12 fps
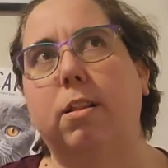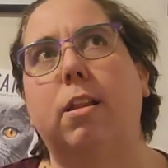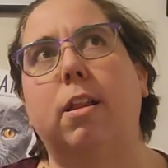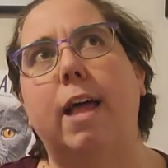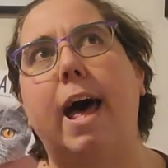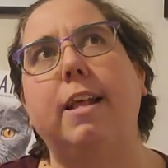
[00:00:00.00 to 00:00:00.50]
the
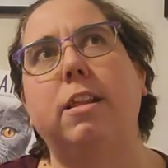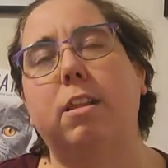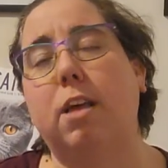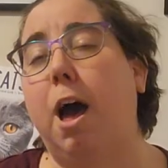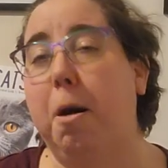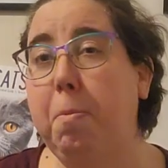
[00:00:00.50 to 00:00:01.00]
last
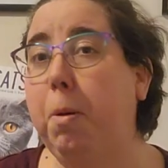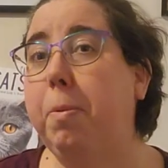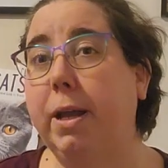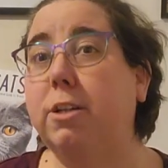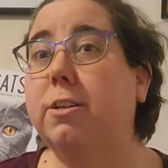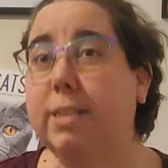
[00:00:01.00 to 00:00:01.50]
couple
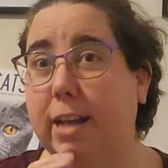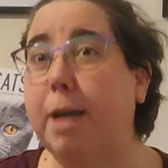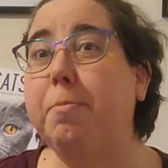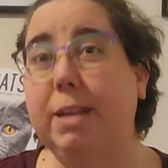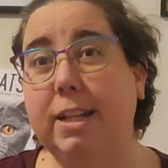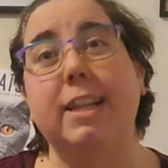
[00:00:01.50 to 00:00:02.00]
pages, and
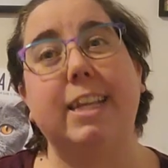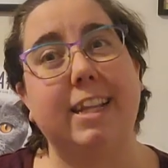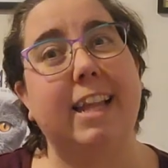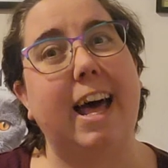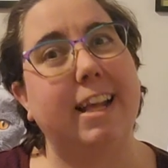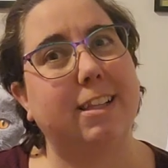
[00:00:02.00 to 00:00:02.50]
I mean the
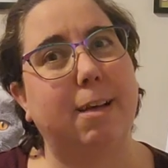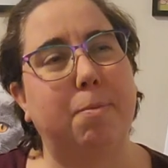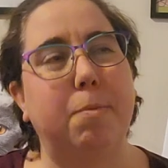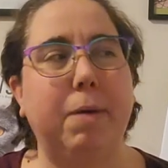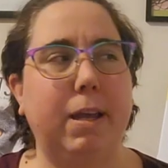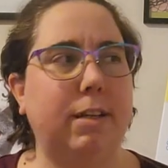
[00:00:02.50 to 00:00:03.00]
last
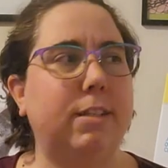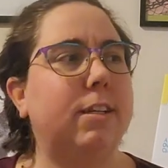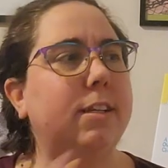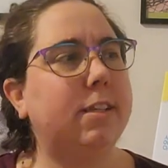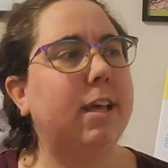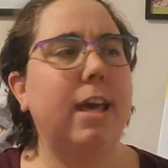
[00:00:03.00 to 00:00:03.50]
couple
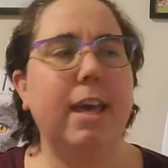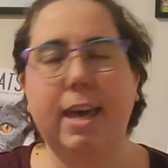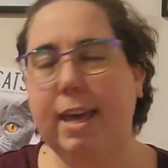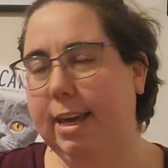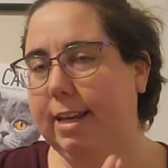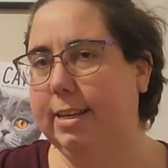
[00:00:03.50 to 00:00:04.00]
pages,
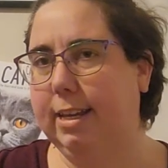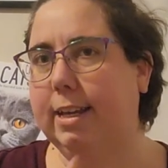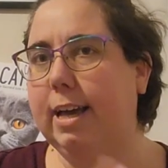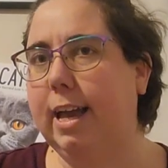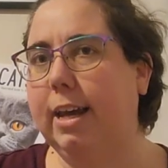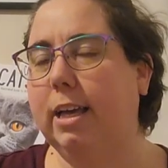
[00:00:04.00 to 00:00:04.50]
it
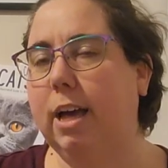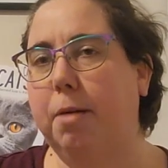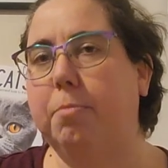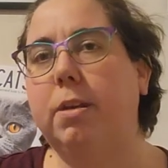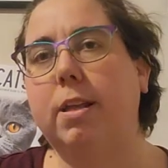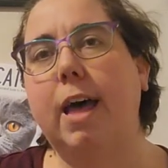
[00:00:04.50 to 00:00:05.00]
did kind of
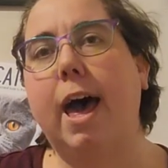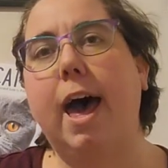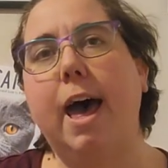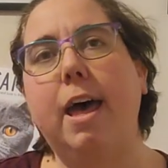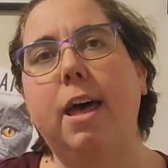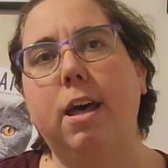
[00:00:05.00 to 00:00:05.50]
come to
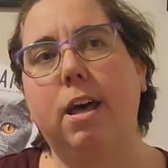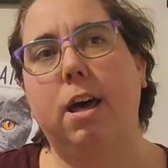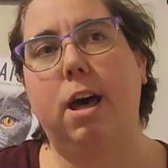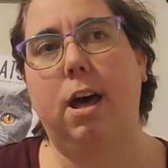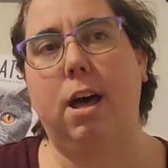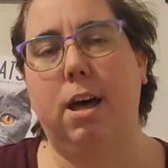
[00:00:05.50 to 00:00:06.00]
that,
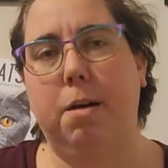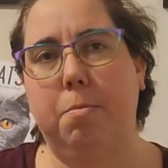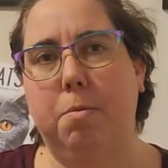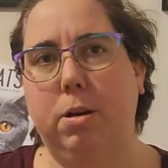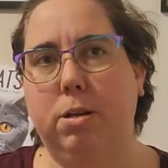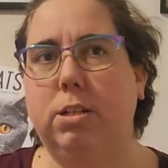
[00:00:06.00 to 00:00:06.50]

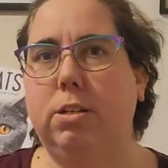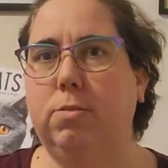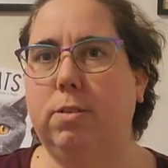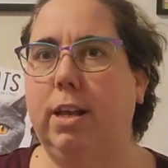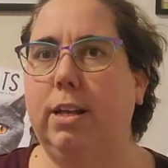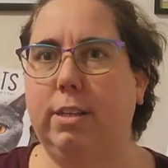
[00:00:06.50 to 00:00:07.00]
um, where she's
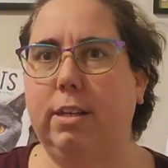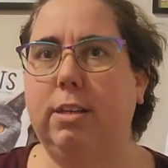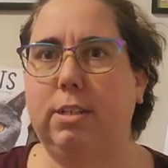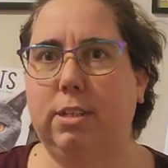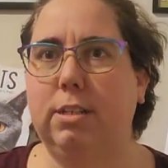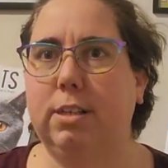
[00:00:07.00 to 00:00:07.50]
realizing
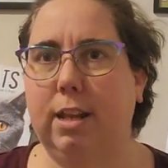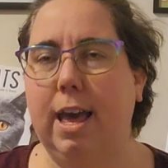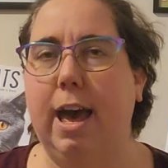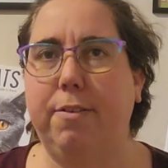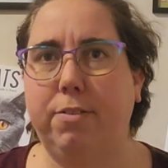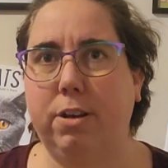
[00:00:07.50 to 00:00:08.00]
she's gonna
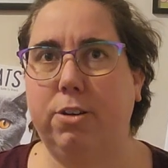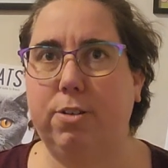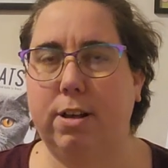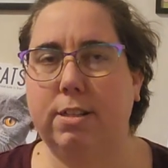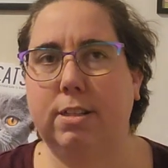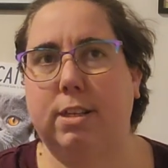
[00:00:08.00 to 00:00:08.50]
have to
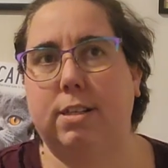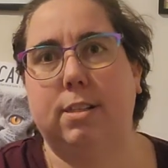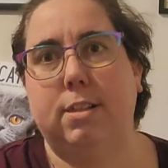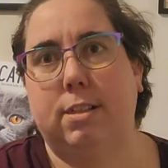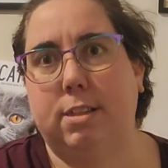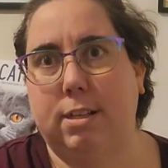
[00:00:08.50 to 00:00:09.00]
address
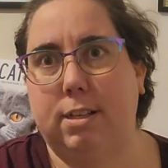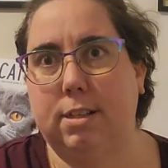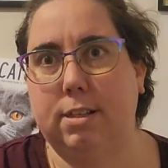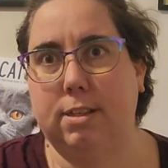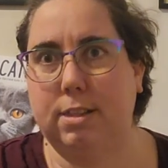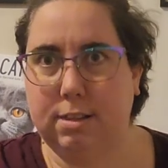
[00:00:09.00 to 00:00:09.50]
these the
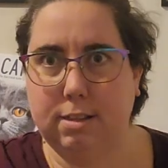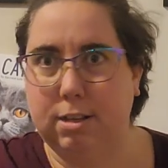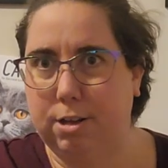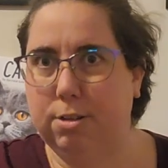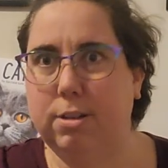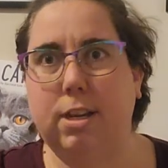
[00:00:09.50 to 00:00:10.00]
you
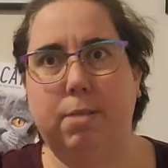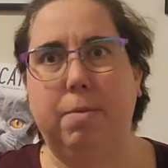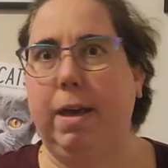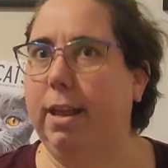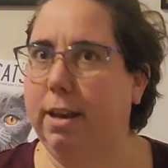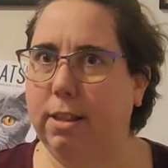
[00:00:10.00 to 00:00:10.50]
know the Tin
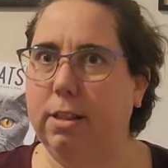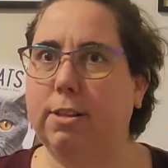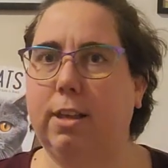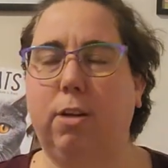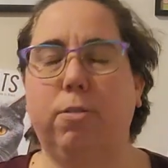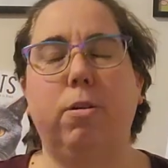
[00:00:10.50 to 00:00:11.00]
Man and the
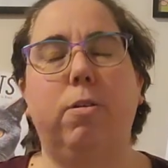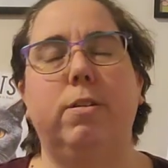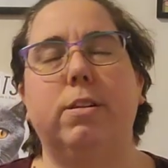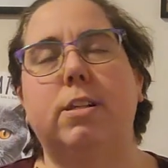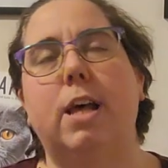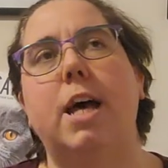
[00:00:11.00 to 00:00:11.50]
Scarecrow
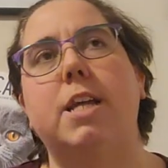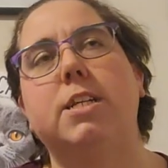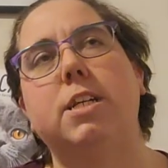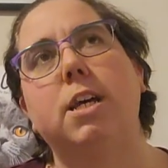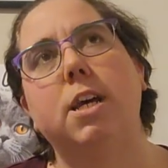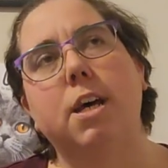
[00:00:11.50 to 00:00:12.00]
and such,